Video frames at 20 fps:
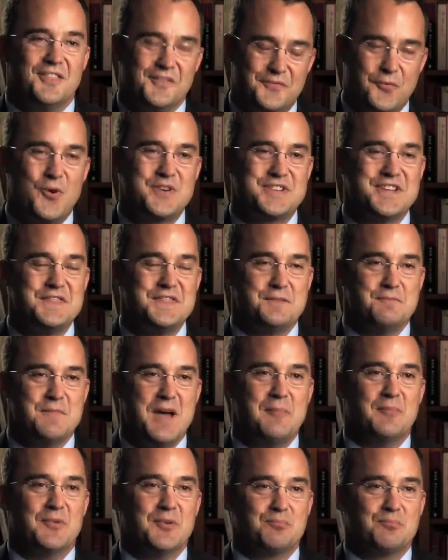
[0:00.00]
The 14th
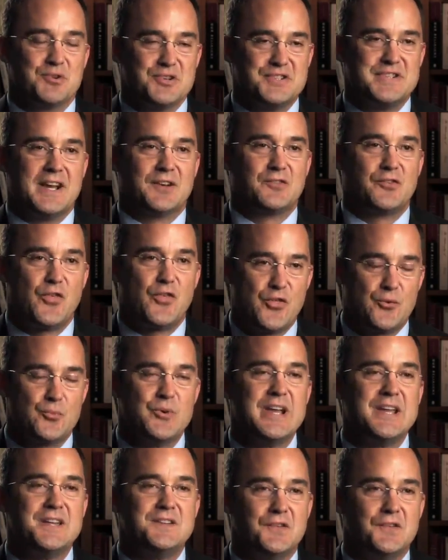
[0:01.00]
Amendment protects
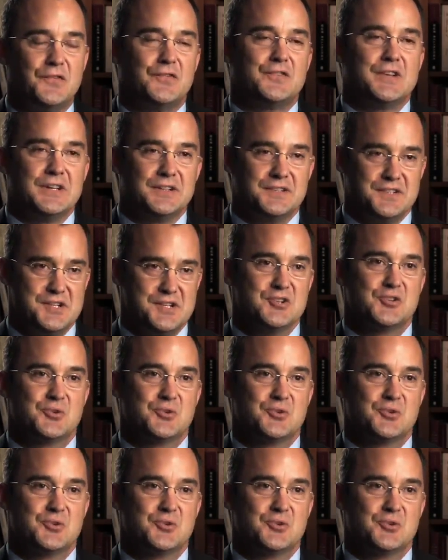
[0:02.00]
three distinct